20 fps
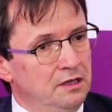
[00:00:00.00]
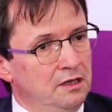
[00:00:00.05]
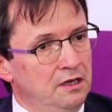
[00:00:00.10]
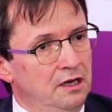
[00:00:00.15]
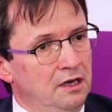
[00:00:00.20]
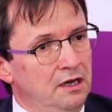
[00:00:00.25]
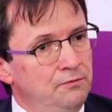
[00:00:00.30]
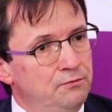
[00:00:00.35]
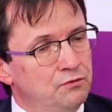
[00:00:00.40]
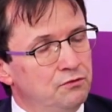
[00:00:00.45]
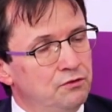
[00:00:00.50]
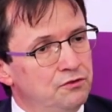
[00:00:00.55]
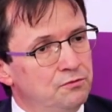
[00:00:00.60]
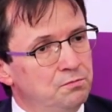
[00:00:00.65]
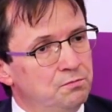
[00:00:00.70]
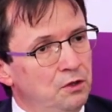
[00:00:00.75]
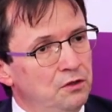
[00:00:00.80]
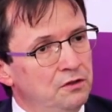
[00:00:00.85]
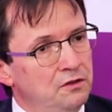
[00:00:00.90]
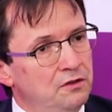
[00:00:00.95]
I have to
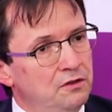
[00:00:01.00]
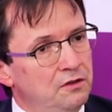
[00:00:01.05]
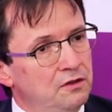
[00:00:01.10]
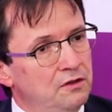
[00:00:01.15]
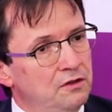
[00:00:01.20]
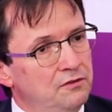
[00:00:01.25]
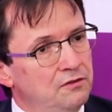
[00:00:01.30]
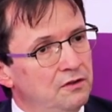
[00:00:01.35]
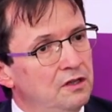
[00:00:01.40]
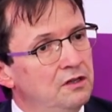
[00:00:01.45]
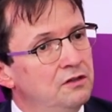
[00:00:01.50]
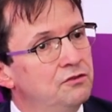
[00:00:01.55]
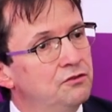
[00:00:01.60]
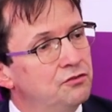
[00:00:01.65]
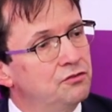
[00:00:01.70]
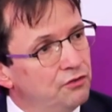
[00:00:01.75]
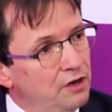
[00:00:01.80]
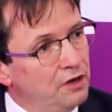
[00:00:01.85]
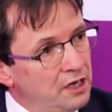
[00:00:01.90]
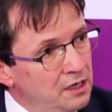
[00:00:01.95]
respond to this and
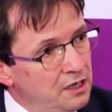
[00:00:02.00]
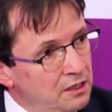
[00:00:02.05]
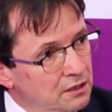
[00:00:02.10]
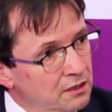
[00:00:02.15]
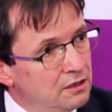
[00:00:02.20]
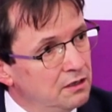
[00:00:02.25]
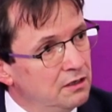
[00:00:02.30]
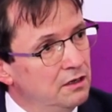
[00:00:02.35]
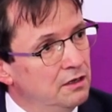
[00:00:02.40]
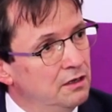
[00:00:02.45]
train